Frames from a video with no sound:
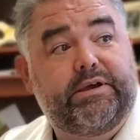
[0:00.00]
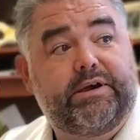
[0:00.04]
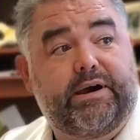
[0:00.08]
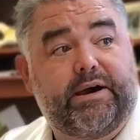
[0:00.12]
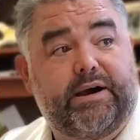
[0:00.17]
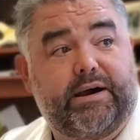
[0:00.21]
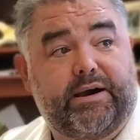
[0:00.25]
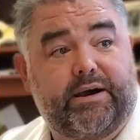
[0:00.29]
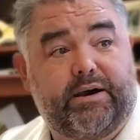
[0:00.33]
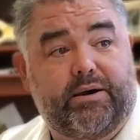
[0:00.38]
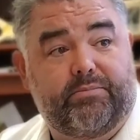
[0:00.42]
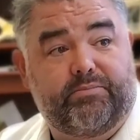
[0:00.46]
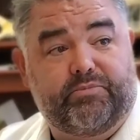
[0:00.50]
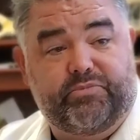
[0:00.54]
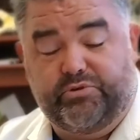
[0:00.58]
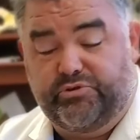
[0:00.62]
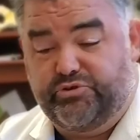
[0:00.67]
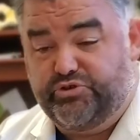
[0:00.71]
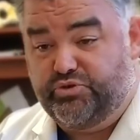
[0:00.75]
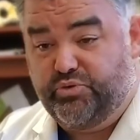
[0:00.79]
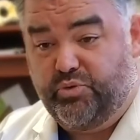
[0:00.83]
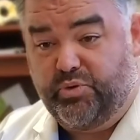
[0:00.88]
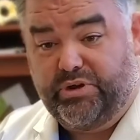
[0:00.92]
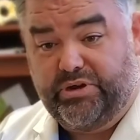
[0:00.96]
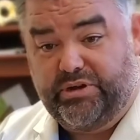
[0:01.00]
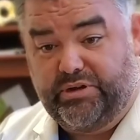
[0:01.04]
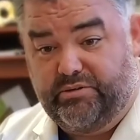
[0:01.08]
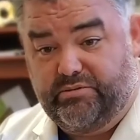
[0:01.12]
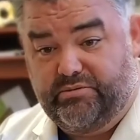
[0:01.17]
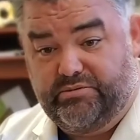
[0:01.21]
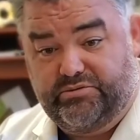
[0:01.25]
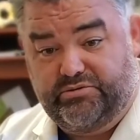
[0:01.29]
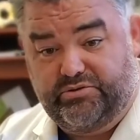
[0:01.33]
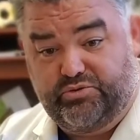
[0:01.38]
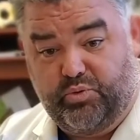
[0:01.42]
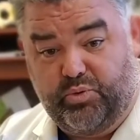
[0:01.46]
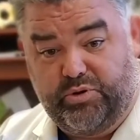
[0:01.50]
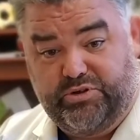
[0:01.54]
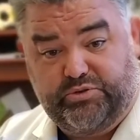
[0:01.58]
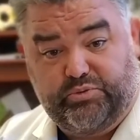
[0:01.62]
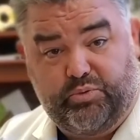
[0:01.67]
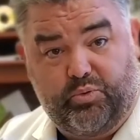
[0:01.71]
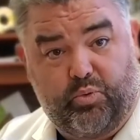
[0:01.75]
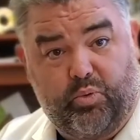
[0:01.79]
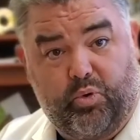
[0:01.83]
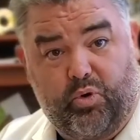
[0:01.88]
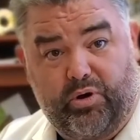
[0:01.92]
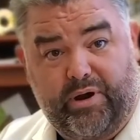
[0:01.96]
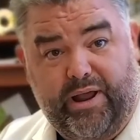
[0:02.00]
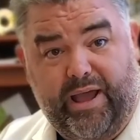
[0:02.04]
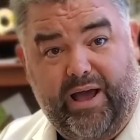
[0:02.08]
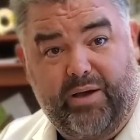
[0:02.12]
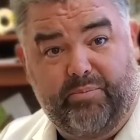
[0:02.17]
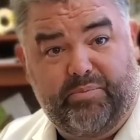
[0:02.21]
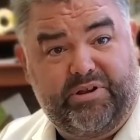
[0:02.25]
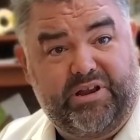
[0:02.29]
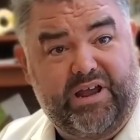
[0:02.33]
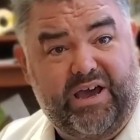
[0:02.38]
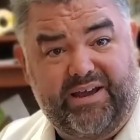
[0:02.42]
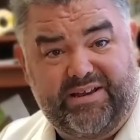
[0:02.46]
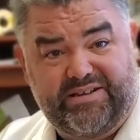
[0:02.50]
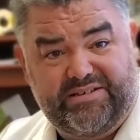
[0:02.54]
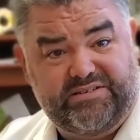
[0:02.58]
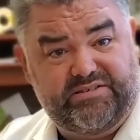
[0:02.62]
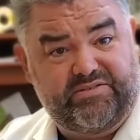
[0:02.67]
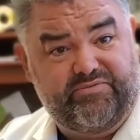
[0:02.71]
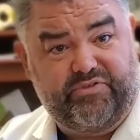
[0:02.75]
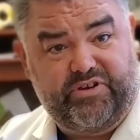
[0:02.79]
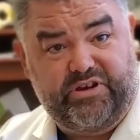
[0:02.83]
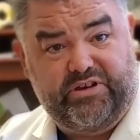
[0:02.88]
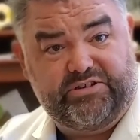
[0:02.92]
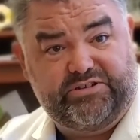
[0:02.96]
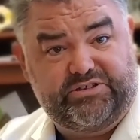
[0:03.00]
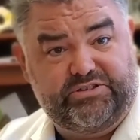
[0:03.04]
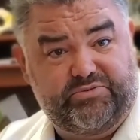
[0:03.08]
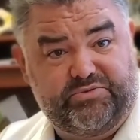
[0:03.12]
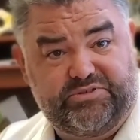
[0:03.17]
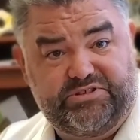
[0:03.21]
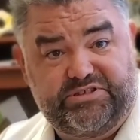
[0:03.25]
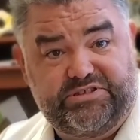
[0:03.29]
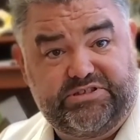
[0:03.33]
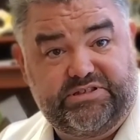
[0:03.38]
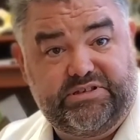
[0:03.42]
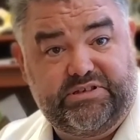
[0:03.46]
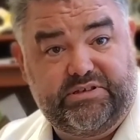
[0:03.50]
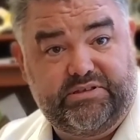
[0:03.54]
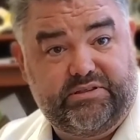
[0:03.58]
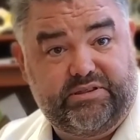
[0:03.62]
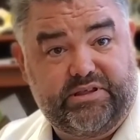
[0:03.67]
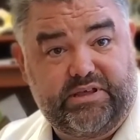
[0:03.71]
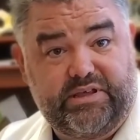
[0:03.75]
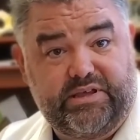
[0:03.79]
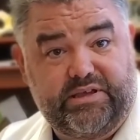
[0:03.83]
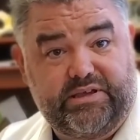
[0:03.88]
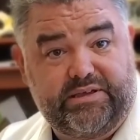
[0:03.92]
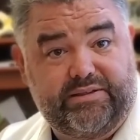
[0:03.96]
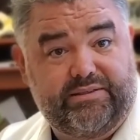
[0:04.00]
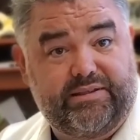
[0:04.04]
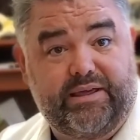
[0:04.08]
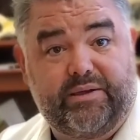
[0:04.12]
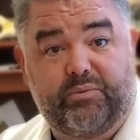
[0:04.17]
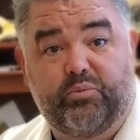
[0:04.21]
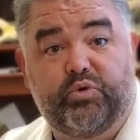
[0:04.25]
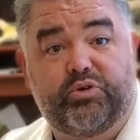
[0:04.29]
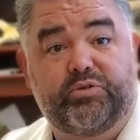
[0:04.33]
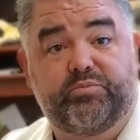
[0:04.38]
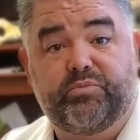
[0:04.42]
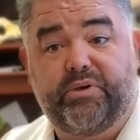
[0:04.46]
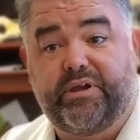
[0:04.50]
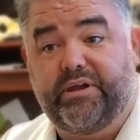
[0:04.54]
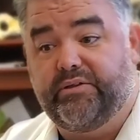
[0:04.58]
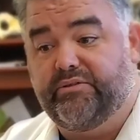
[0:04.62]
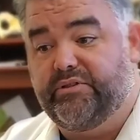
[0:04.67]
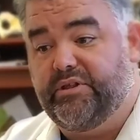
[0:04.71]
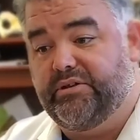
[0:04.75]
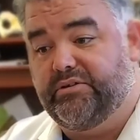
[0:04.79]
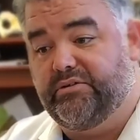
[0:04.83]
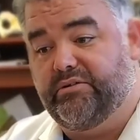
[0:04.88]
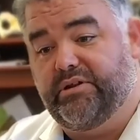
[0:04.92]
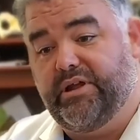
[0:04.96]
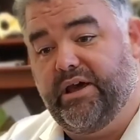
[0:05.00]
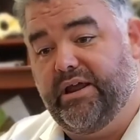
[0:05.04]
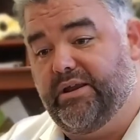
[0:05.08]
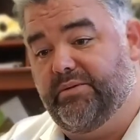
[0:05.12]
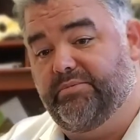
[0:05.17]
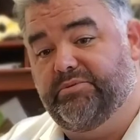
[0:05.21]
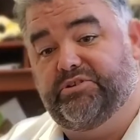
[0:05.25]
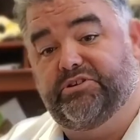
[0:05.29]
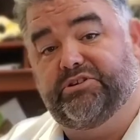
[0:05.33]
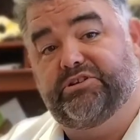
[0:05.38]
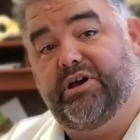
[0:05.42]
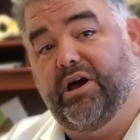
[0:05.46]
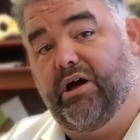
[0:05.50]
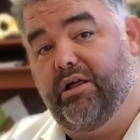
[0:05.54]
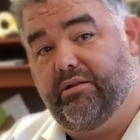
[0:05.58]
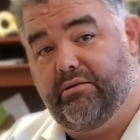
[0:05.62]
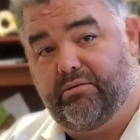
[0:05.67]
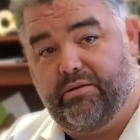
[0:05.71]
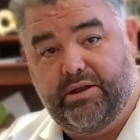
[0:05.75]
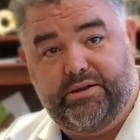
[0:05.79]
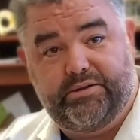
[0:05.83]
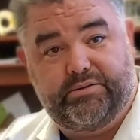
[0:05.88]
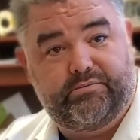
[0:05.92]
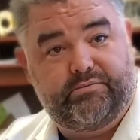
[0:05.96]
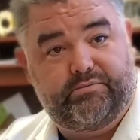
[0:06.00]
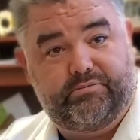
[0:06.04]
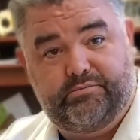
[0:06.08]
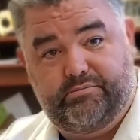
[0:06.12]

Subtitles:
Their joints were worn out, but not as severe as you would think, and they're not able to tolerate